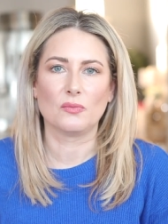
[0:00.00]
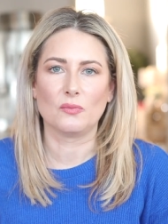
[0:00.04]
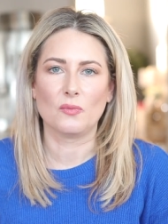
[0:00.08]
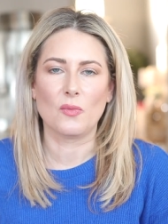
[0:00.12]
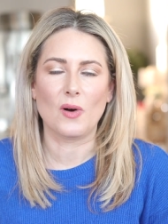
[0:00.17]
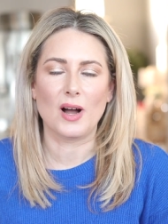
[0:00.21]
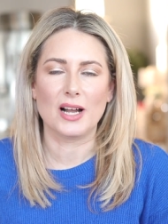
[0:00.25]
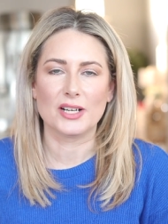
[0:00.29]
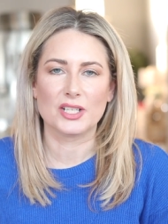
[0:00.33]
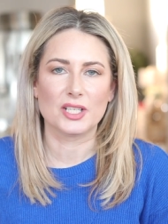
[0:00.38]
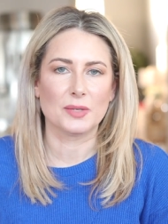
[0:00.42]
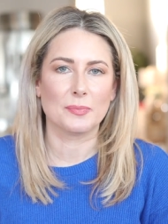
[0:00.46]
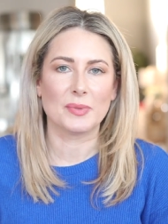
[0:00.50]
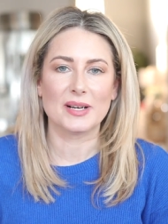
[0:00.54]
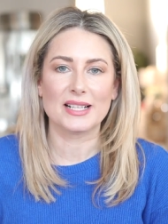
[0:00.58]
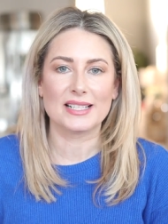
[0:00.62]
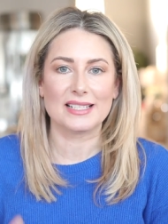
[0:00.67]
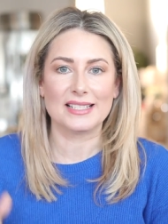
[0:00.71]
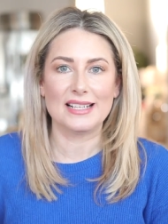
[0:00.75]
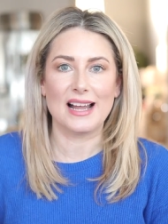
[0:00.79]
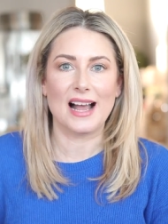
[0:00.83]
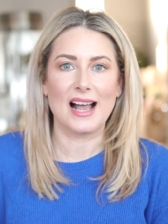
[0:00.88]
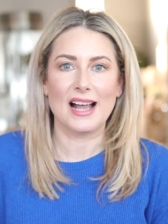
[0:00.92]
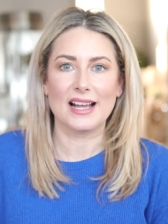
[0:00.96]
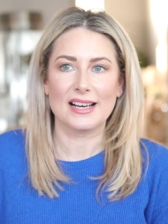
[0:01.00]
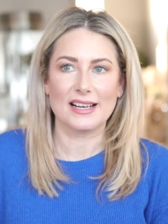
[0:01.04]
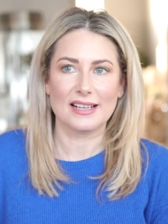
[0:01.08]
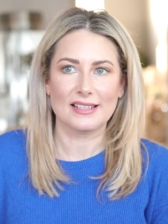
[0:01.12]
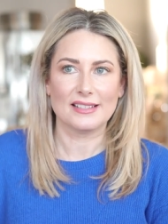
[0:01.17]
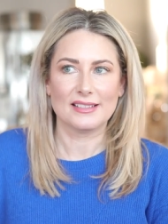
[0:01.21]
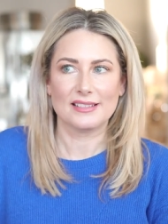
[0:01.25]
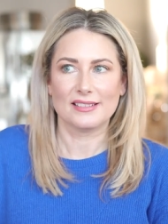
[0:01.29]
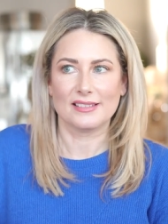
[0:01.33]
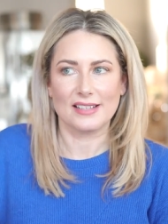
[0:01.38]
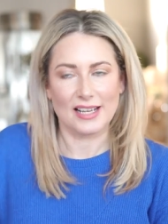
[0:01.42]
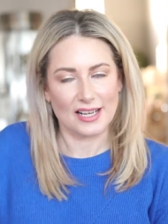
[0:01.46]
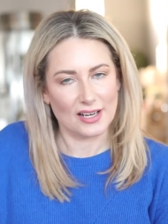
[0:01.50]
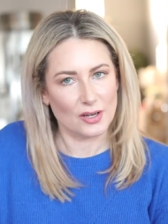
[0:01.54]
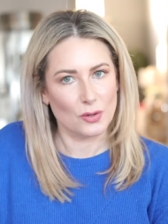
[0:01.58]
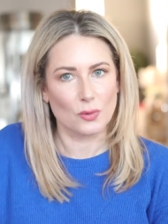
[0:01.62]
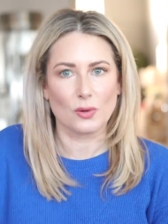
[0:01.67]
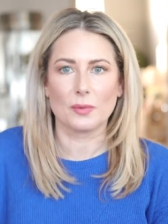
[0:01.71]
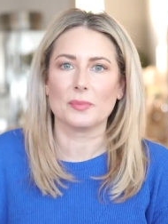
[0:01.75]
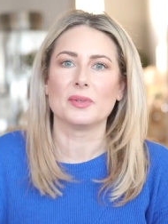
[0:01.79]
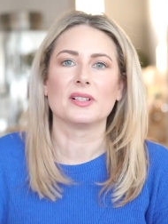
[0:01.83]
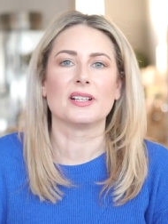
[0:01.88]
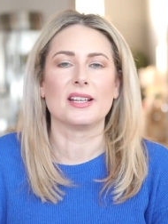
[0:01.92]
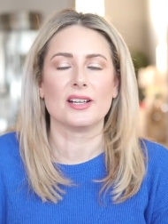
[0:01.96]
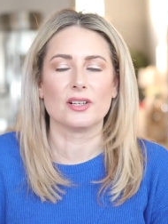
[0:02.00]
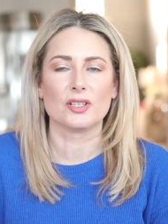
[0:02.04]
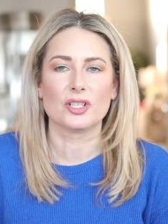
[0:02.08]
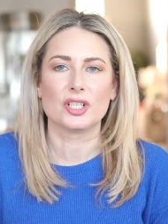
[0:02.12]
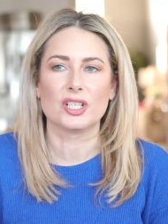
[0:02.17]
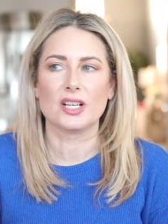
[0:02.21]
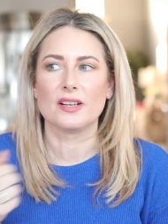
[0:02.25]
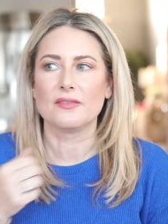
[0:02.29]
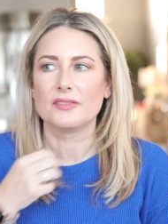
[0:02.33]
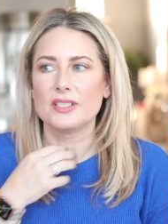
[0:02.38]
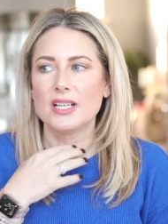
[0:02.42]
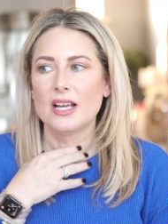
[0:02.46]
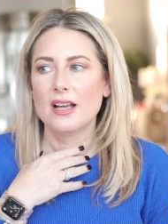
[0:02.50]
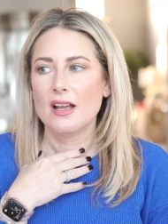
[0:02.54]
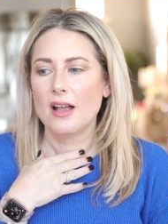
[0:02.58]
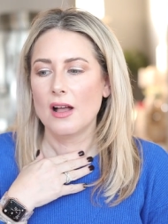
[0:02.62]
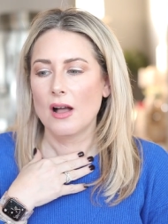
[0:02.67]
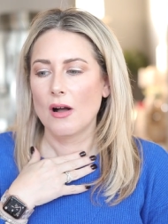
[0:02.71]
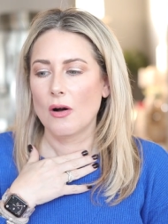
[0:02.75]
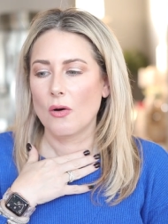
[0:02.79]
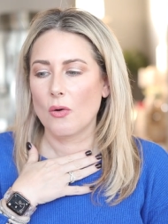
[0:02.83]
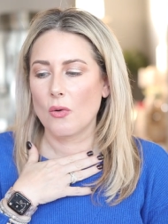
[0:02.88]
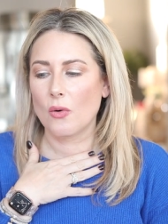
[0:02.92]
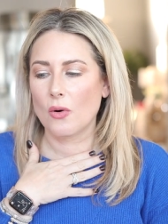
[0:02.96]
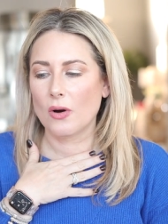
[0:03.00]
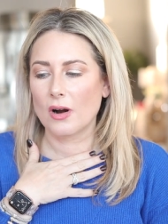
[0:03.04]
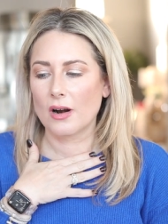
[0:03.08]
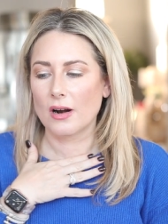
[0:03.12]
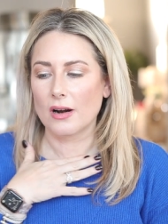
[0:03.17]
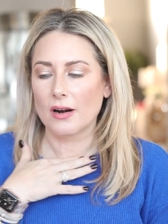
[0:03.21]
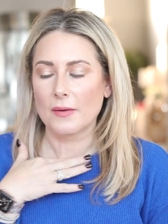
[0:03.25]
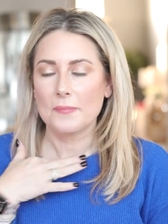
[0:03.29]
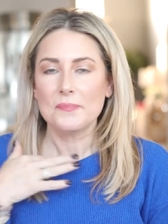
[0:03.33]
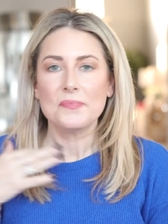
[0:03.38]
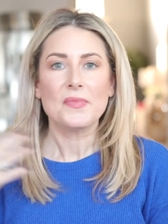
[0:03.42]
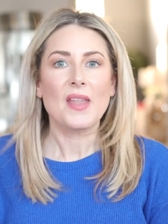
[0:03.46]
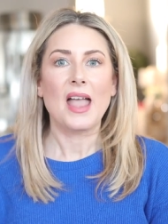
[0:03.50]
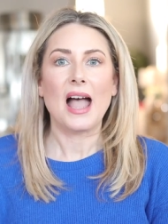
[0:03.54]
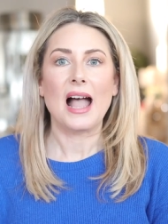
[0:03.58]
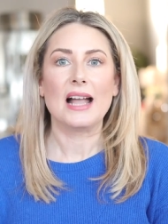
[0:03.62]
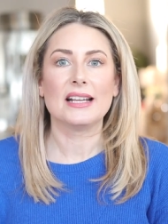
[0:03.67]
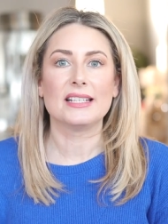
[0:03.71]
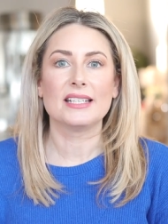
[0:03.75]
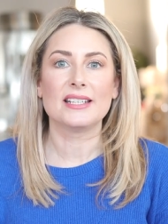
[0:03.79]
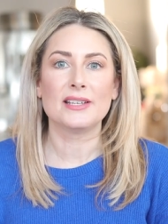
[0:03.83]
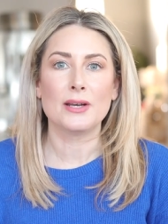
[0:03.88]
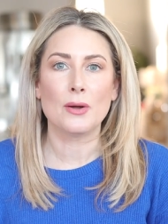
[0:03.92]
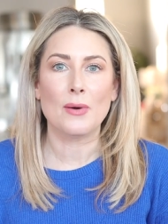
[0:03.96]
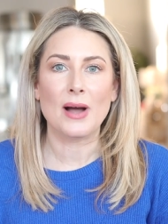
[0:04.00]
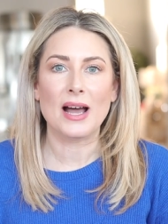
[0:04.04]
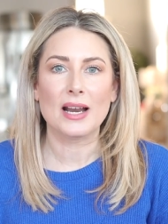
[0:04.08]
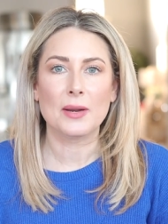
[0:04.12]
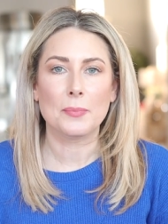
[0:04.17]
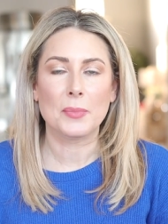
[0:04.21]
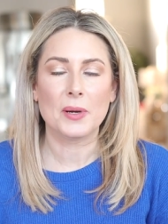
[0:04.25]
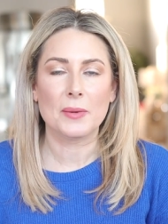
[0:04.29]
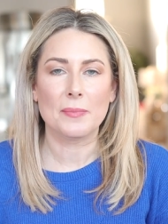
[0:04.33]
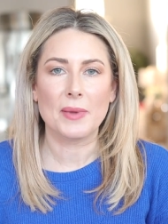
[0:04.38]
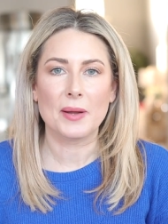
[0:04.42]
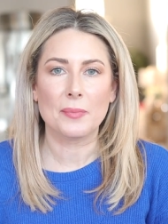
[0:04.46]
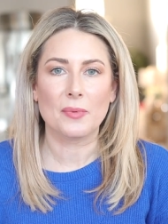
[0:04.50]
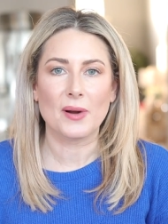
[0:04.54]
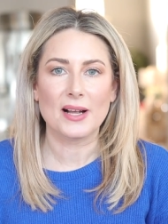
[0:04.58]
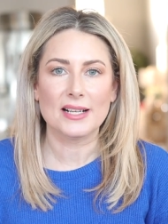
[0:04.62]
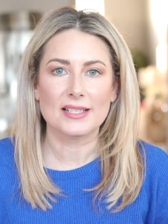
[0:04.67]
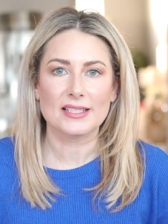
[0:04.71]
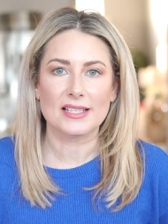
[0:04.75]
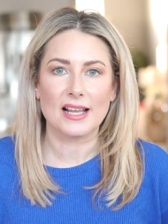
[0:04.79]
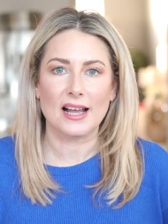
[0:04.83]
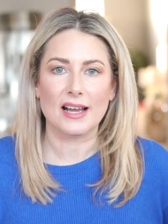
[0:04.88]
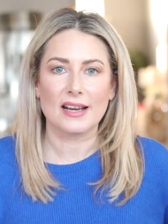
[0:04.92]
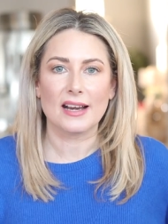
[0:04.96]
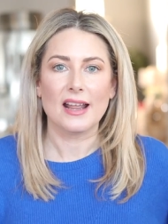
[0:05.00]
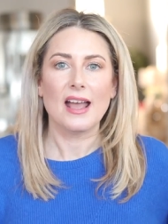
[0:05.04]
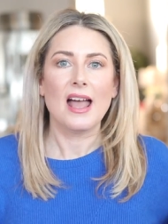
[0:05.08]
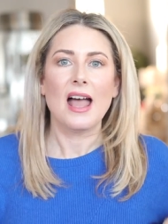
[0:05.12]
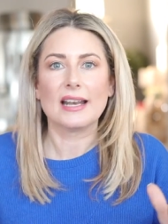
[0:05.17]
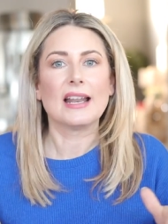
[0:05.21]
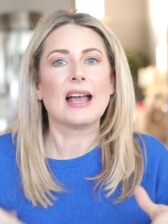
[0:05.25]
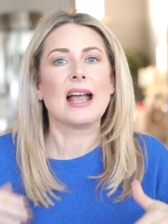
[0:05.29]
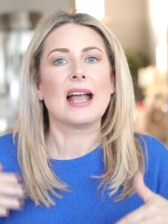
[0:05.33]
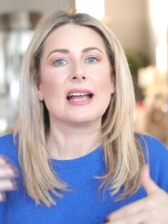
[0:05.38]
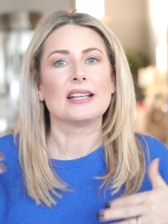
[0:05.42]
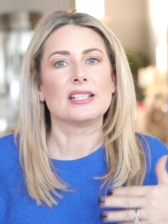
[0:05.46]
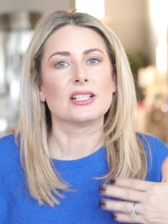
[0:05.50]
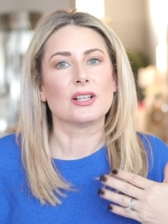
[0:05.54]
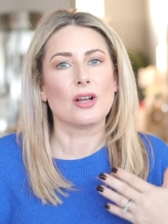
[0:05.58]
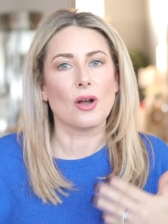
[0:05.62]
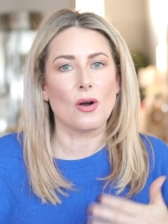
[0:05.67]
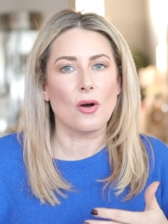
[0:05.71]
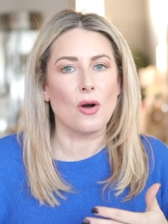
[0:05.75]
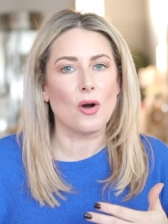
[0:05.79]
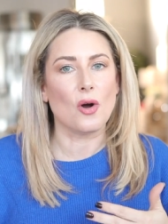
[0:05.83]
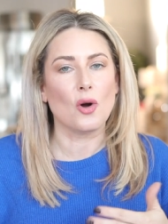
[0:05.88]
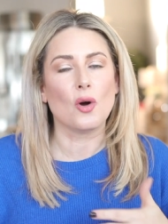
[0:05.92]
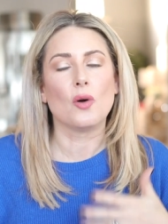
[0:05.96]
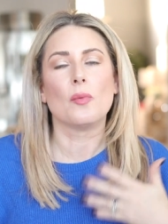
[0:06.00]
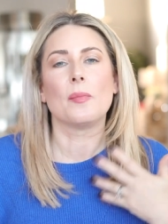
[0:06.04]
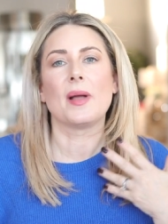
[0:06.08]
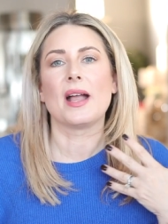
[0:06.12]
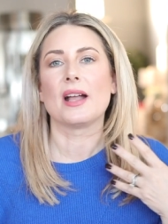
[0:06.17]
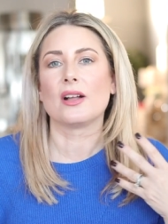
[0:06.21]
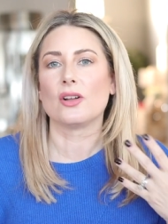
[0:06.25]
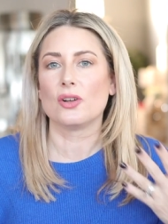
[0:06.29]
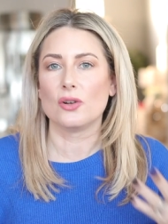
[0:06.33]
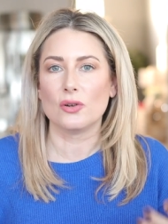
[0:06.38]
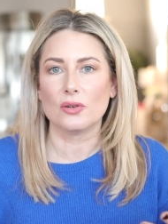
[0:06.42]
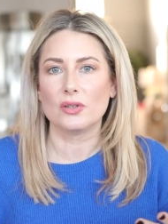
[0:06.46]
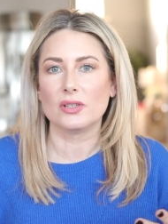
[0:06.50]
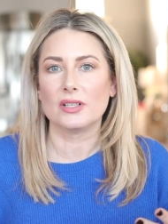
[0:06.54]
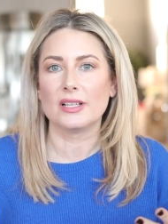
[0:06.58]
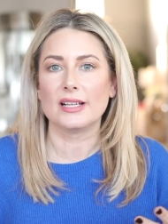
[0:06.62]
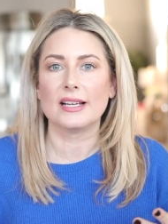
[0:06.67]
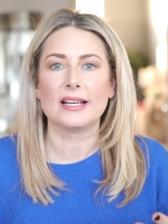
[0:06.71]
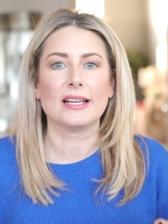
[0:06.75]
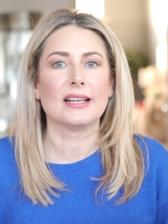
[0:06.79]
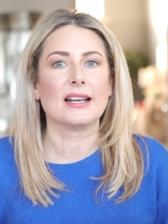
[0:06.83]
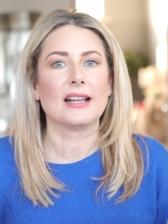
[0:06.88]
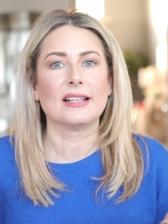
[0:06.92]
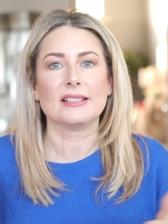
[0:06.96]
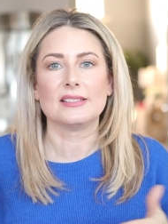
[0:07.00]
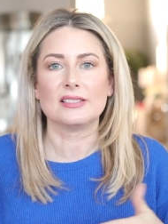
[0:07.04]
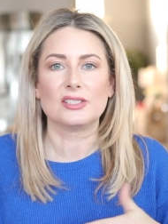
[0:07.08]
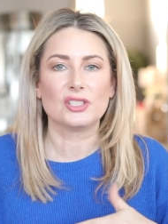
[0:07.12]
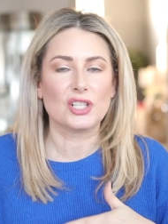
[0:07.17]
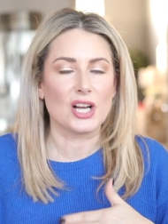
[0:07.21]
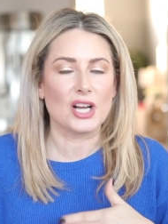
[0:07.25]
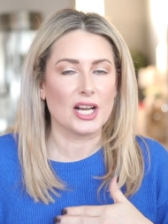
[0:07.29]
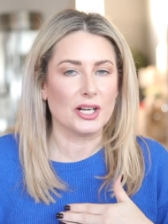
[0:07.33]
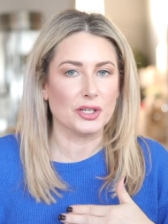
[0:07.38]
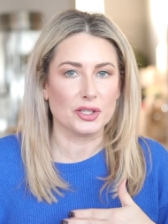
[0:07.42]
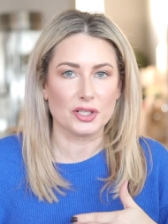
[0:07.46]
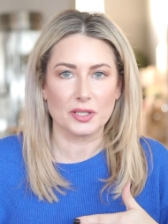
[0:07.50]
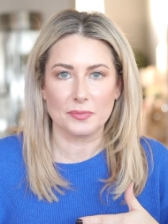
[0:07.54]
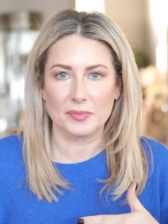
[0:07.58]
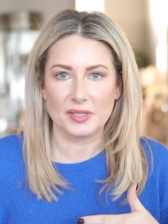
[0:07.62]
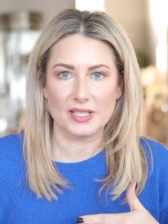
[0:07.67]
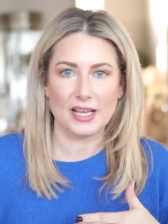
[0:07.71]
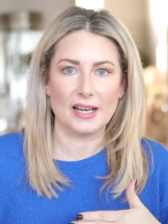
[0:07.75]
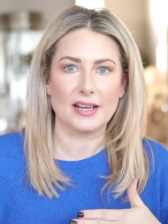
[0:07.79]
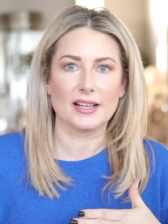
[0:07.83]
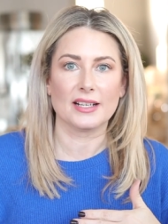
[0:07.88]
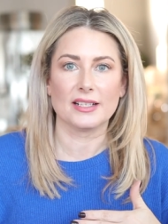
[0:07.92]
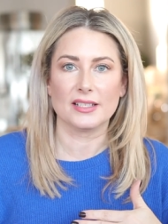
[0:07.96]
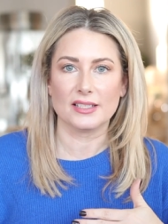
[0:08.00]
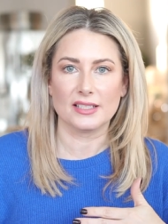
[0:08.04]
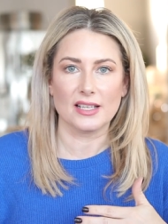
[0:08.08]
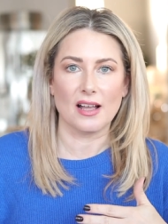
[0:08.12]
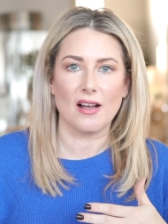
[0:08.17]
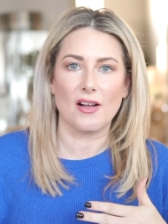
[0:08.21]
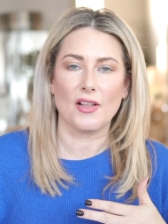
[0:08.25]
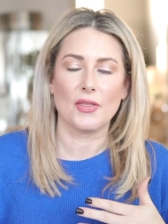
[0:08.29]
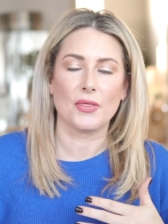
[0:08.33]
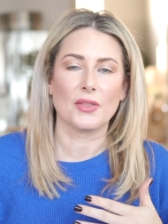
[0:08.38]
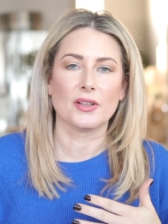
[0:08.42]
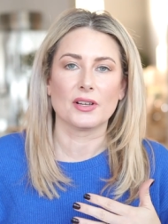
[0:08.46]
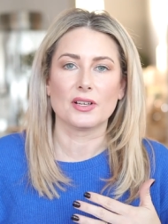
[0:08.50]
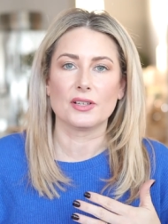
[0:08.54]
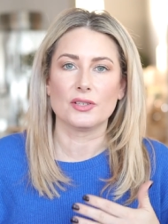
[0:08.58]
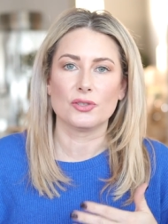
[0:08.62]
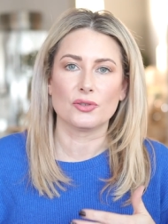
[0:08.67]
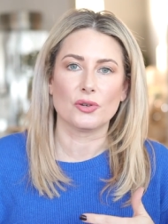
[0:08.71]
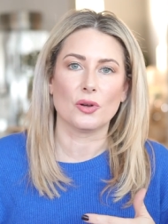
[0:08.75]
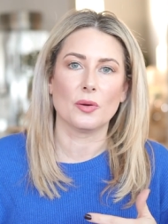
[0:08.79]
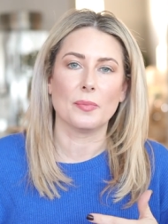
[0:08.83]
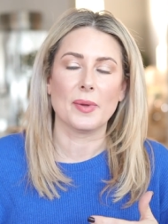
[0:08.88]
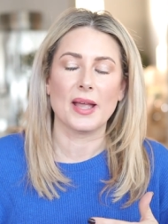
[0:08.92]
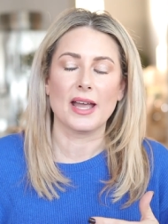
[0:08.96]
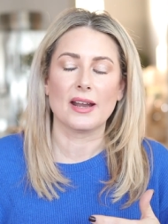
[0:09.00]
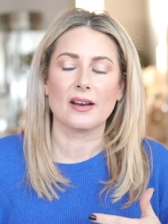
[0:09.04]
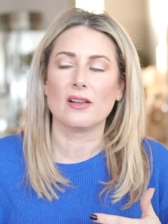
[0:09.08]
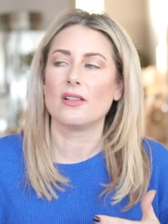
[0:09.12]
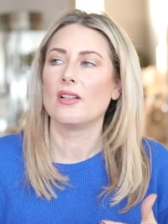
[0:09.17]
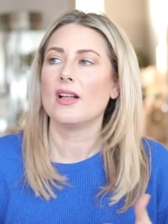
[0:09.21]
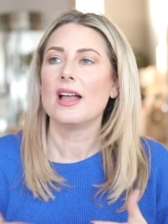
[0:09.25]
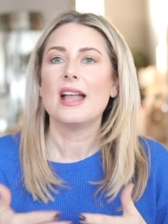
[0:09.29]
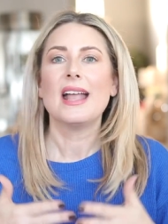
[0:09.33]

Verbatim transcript: watch, but it's not like a normal gear shift or I didn't know how to put my brights on and I had to go home and Google it and change some settings on the control panel.